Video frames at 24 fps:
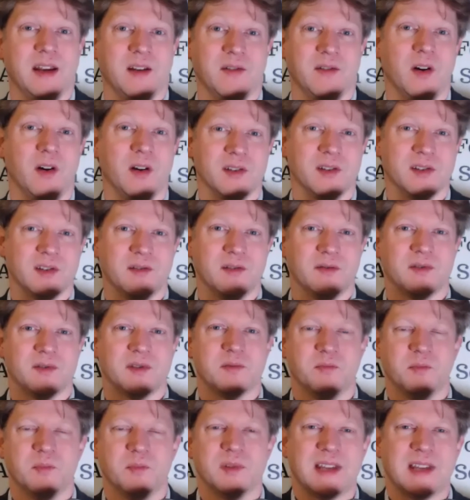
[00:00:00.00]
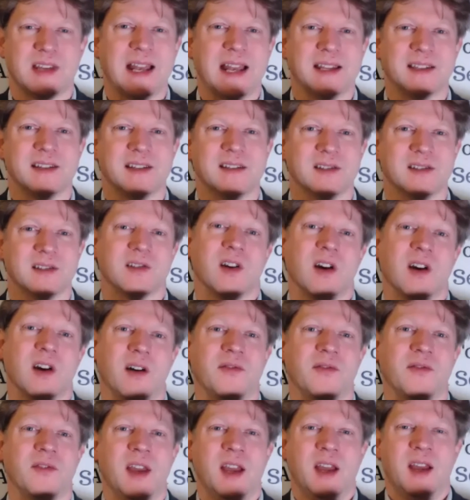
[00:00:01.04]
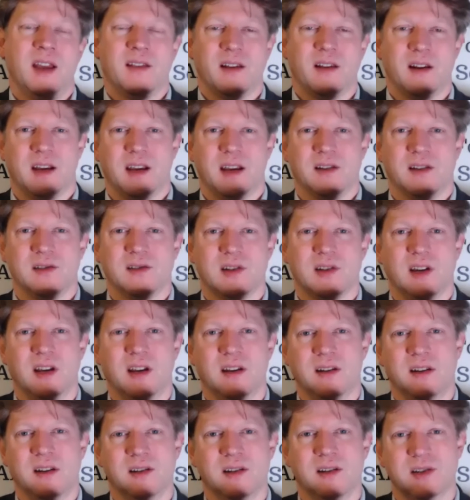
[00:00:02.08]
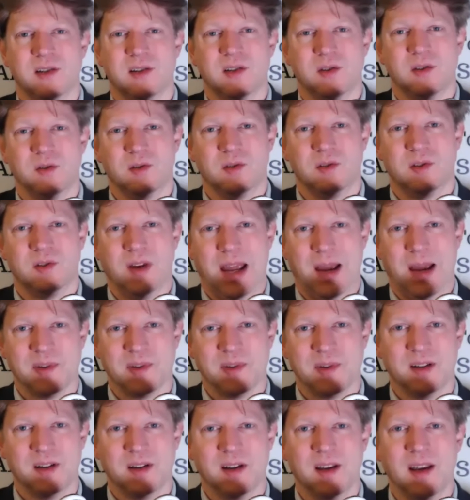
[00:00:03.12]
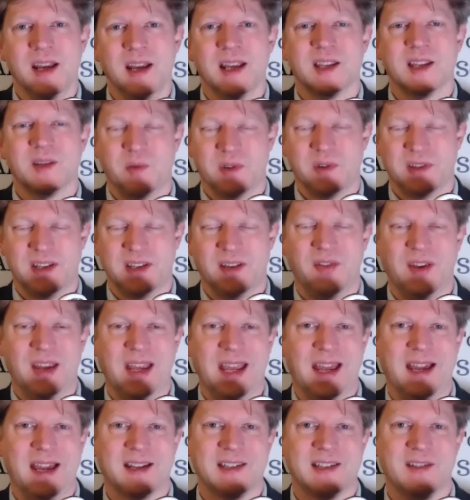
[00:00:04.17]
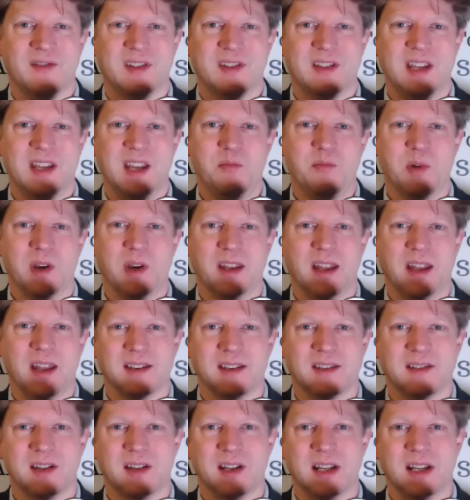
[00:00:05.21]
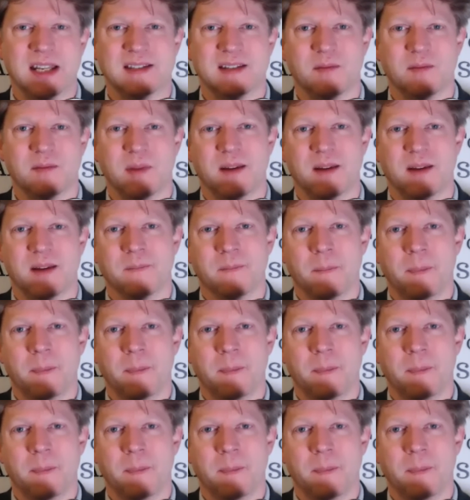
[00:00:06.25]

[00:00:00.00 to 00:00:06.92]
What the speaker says: I've got a sort of skeleton staff that I can turn to Amazon specific activity, but that's certainly something